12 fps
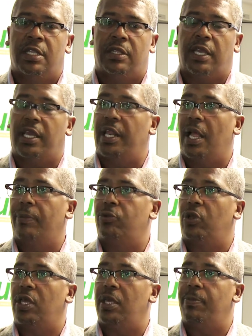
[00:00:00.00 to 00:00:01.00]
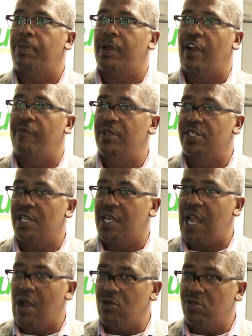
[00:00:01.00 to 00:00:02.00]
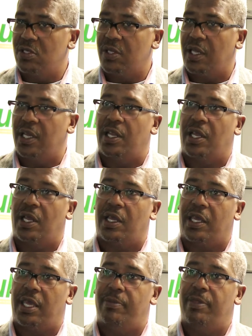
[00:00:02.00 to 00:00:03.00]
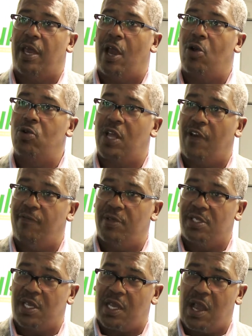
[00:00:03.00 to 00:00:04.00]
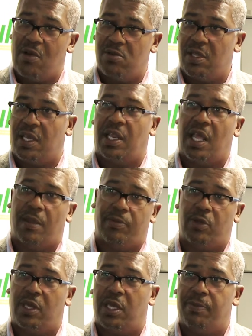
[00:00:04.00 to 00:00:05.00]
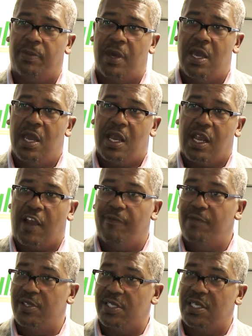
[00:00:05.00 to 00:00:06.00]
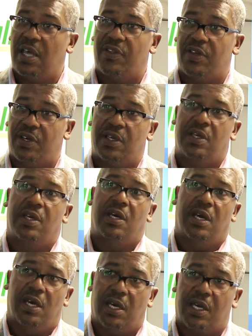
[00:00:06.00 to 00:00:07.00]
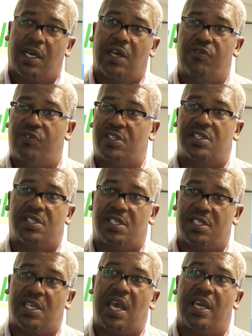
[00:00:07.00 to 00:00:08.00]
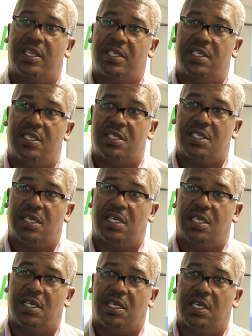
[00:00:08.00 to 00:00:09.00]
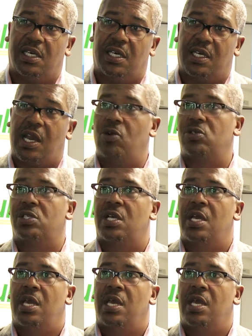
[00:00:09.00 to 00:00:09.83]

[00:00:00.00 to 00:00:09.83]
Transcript: They can help to keep governments account. They can keep their own governments account. They can help to keep governments in other countries and societies account.